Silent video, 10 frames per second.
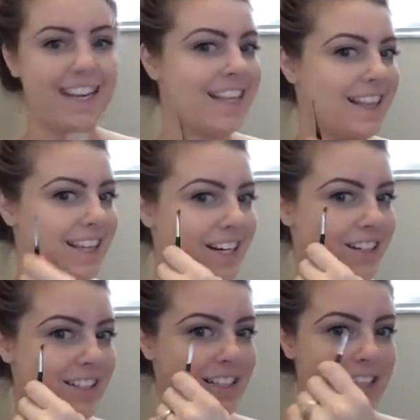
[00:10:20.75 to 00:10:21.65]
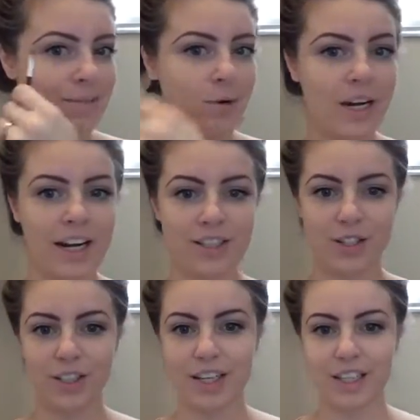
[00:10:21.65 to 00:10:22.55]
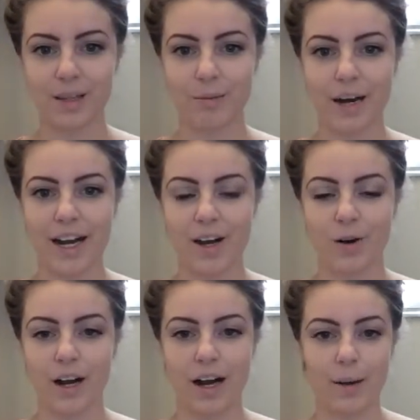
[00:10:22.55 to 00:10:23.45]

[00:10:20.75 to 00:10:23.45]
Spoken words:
And then there's the more natural look, the brow